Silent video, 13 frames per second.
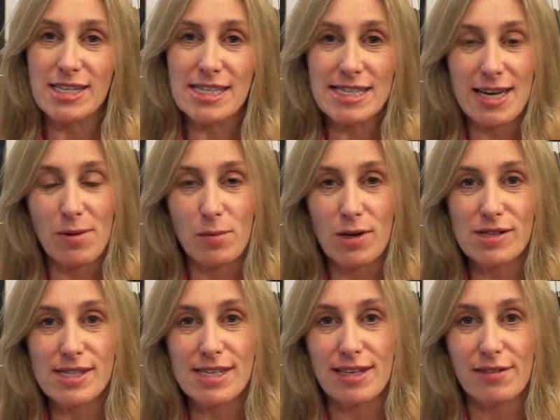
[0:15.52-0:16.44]
to Stanwell's
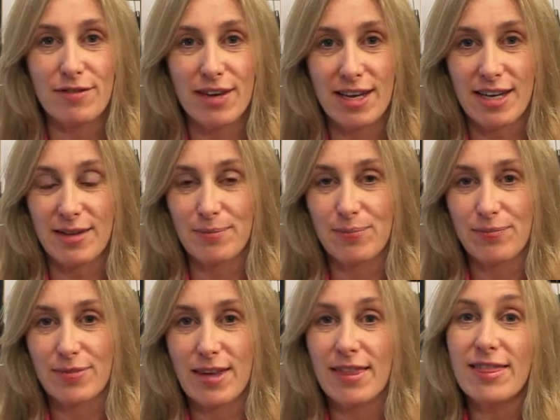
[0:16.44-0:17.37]
T V,
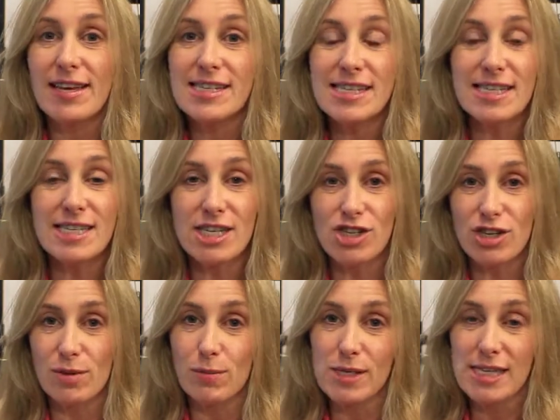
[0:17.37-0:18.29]
and this
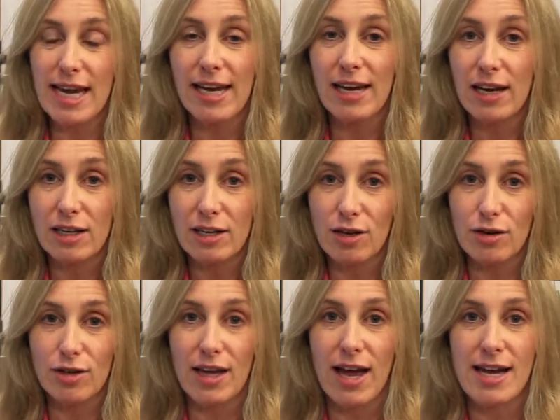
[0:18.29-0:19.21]
edition we're taking a look